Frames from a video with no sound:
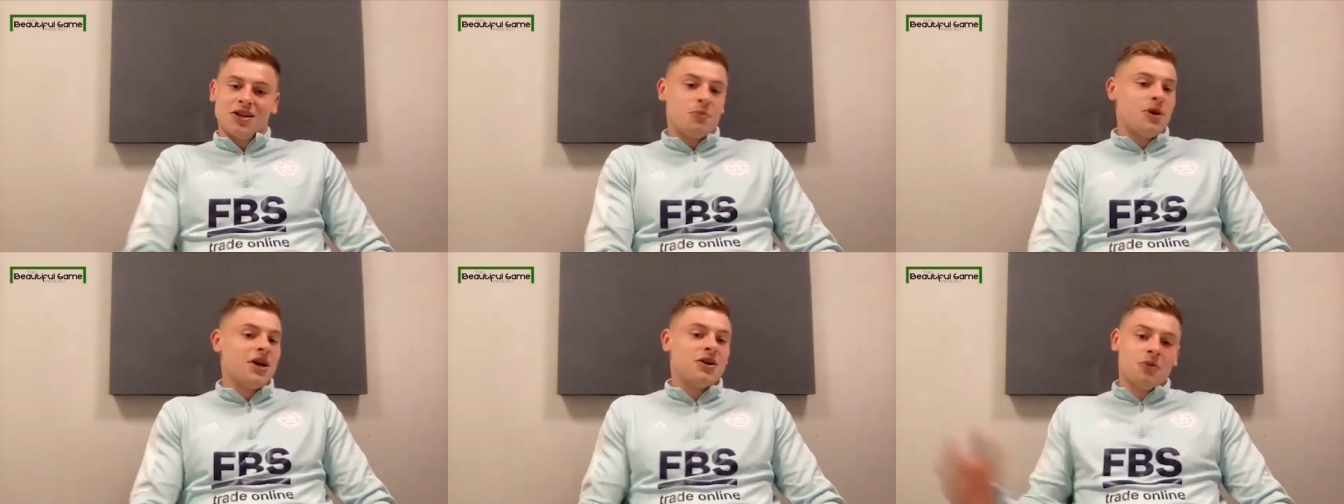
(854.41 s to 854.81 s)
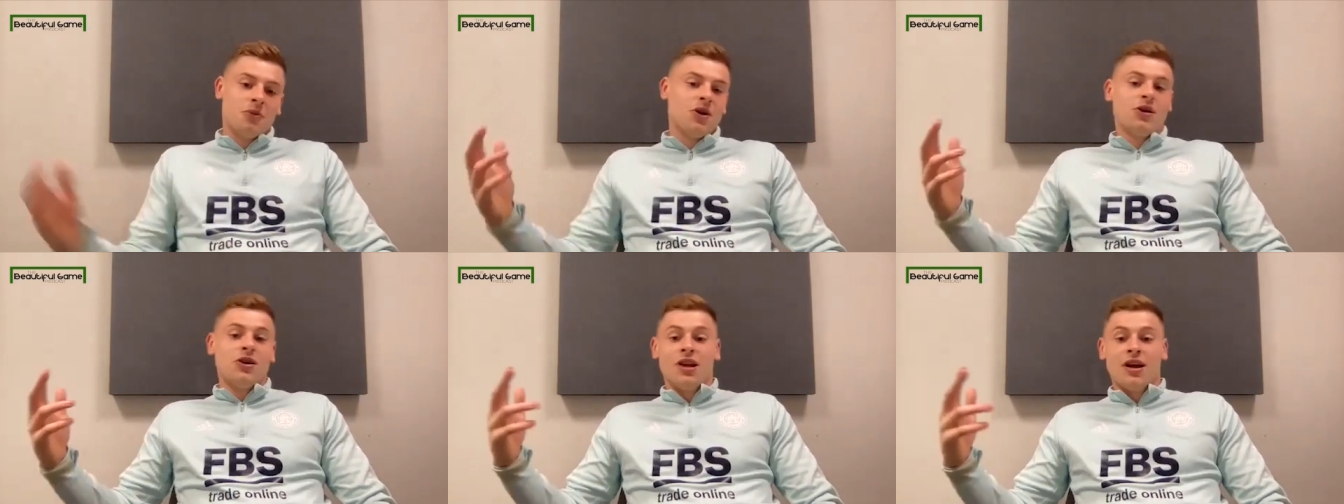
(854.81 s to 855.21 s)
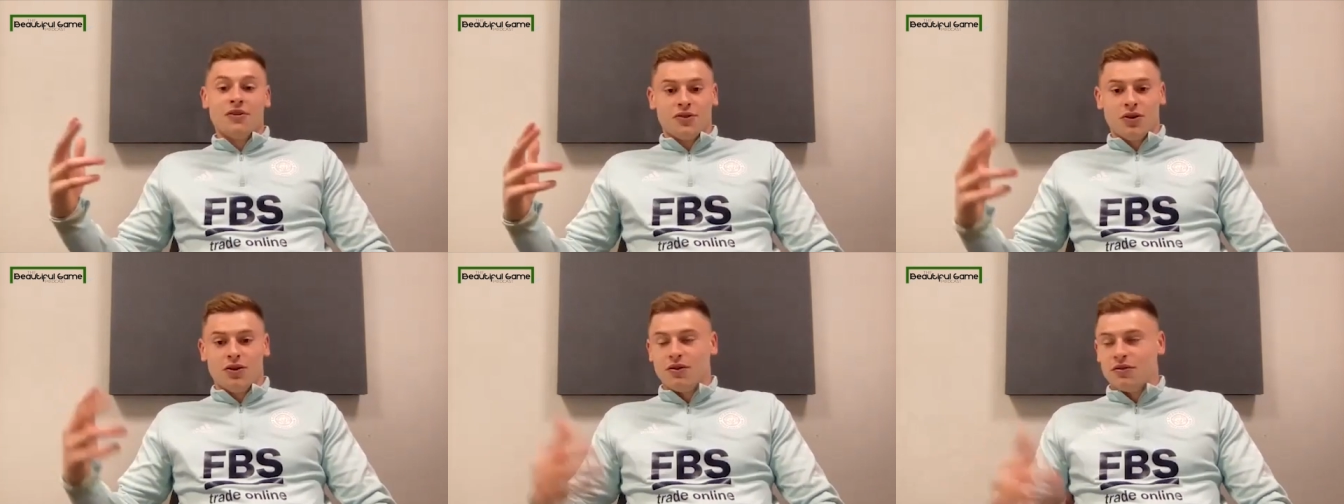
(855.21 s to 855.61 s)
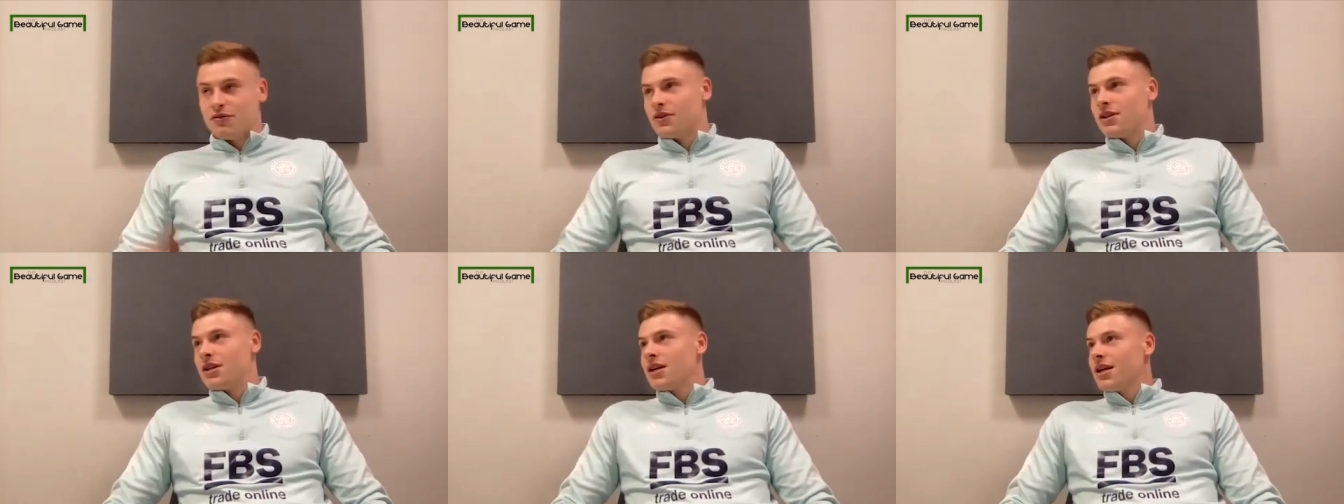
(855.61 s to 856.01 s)
You're going to pick up where you left
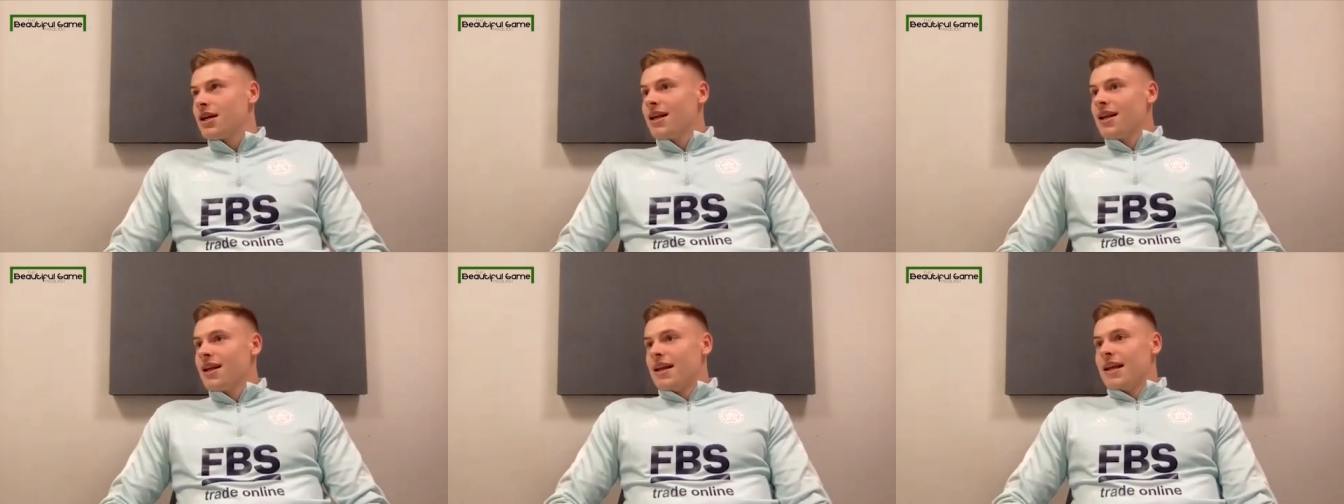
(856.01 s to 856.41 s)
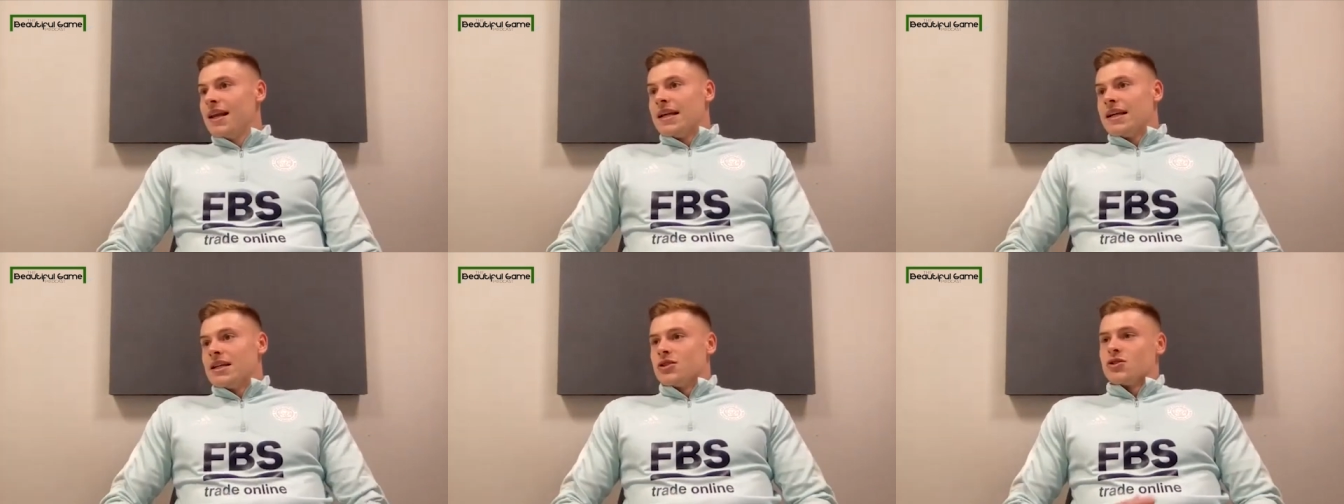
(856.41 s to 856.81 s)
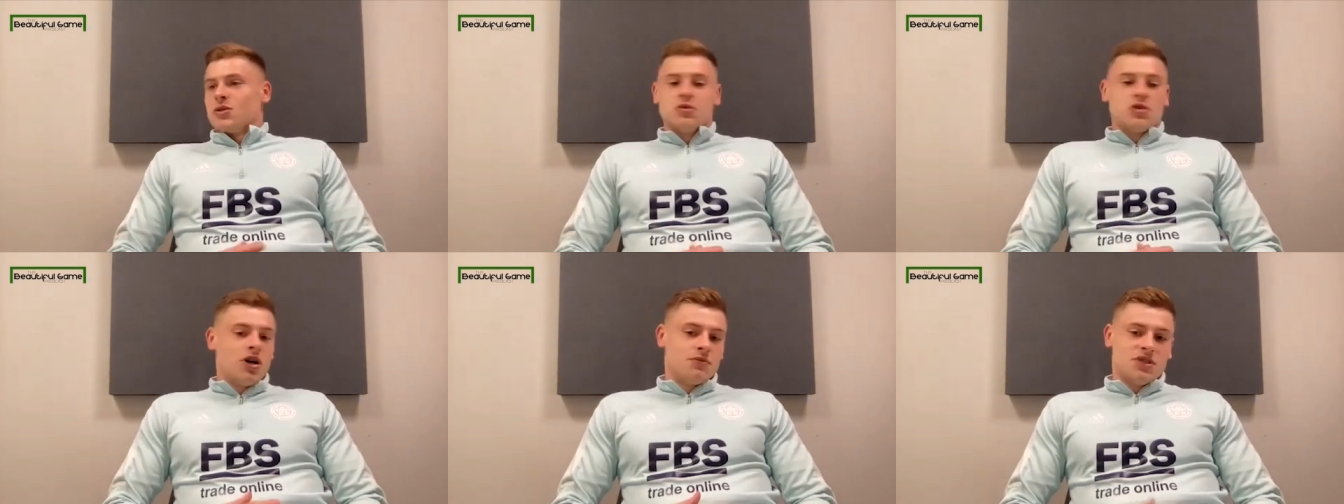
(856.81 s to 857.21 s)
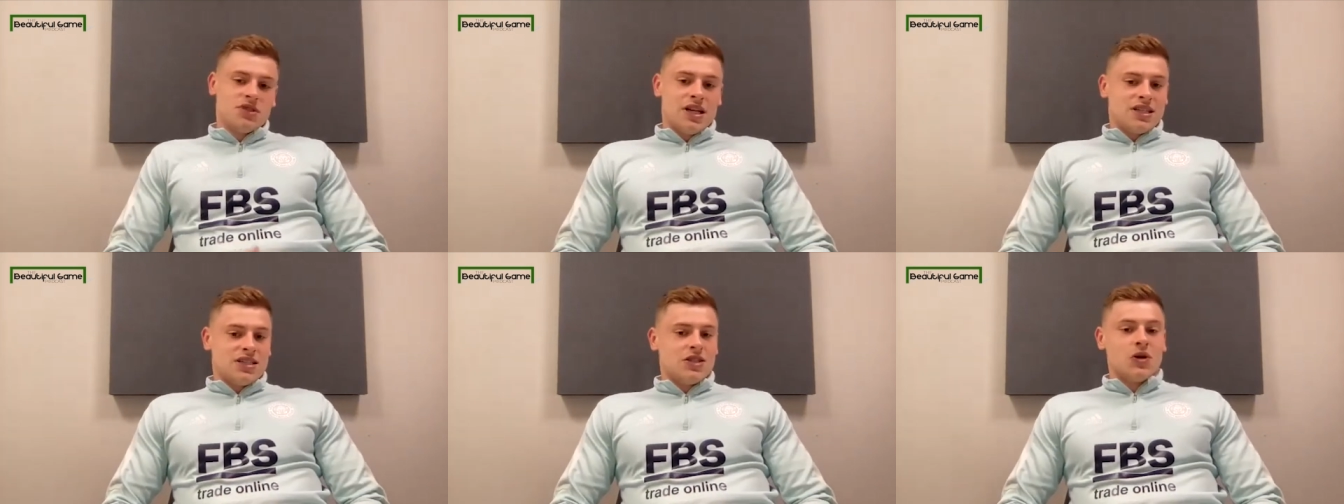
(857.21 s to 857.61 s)
off, and you know,
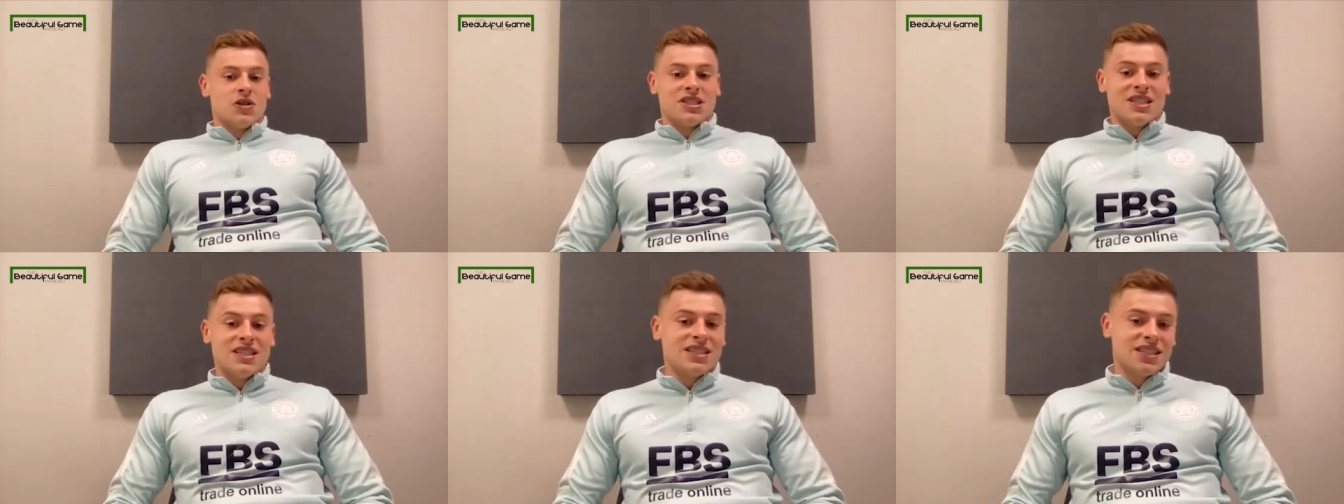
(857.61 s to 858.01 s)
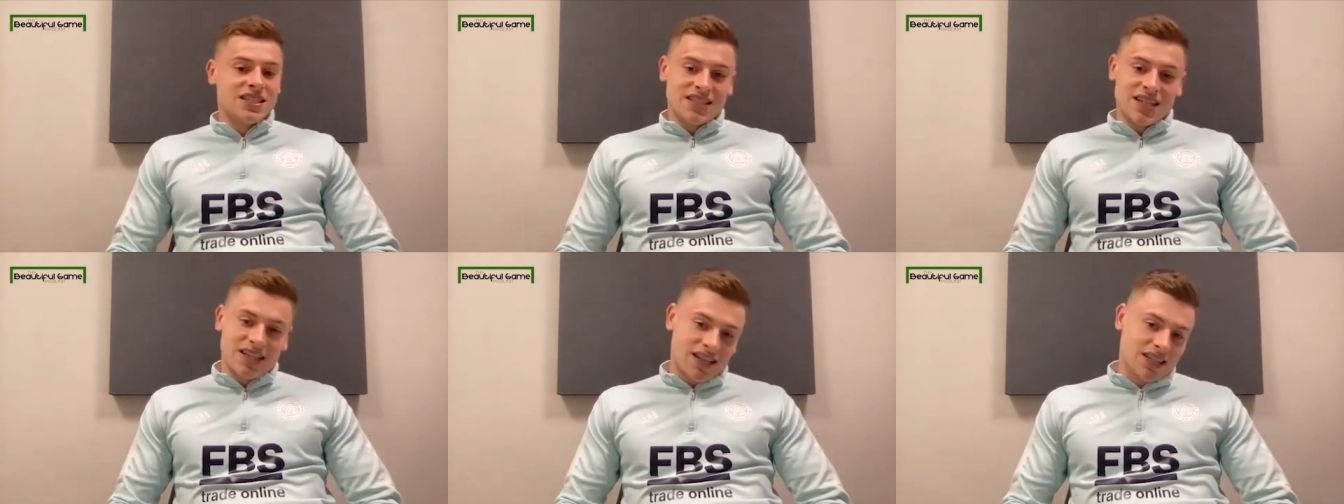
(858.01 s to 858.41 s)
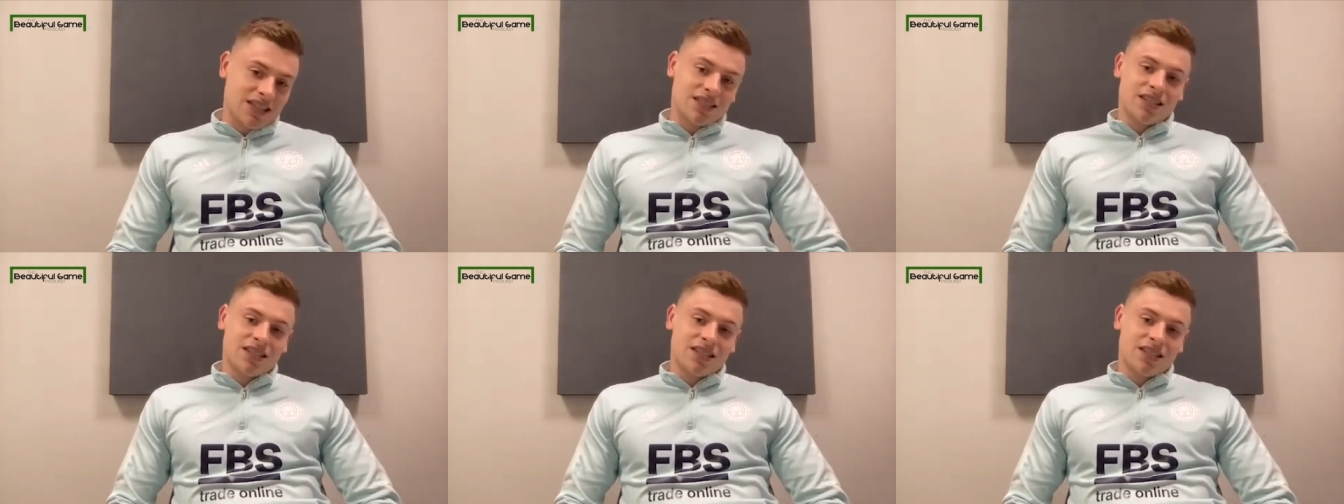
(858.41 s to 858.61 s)
sometimes it's not as easy as that.